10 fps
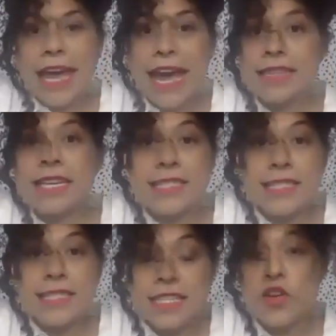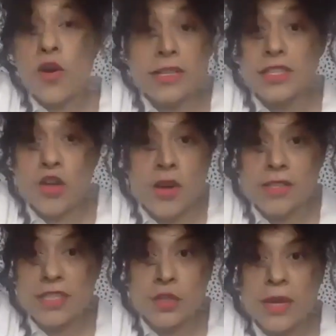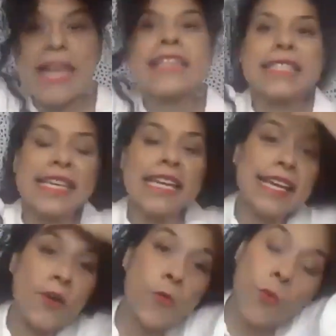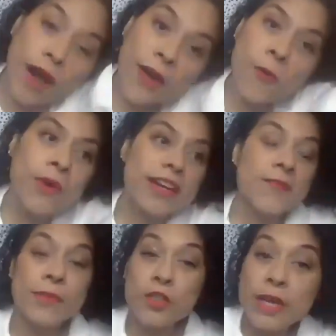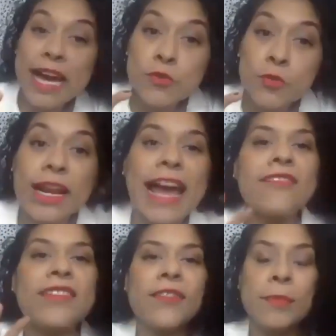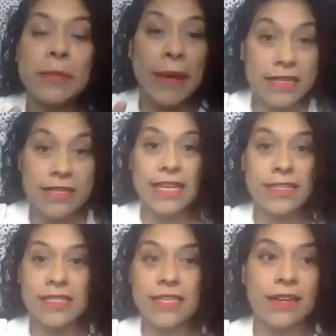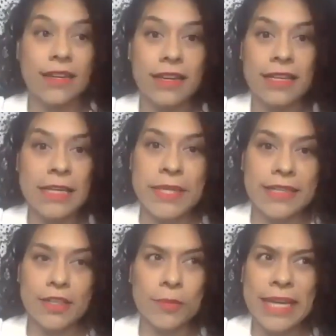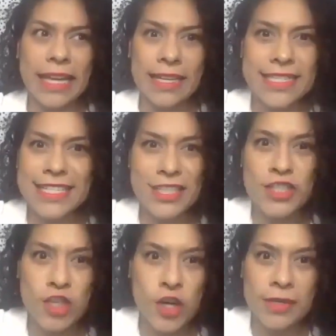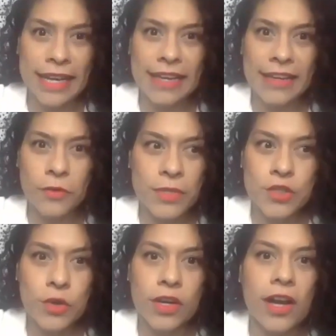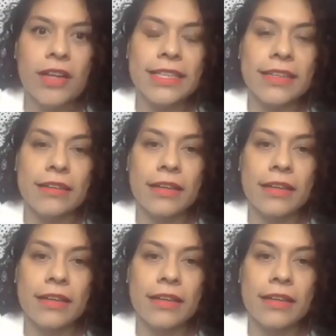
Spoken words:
and then just going to talk to you and see what you guys would have even been paying attention immediately. You'd be like, is this a joke? Like, what's going on here?